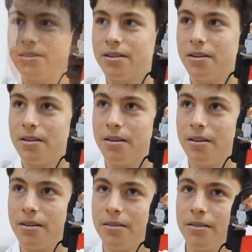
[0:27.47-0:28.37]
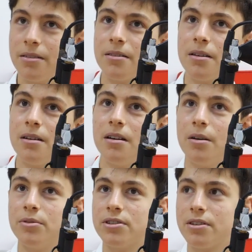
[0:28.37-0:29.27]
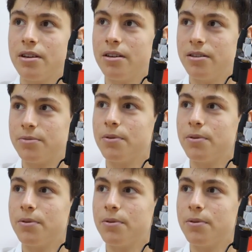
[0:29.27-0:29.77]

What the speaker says: I would say it's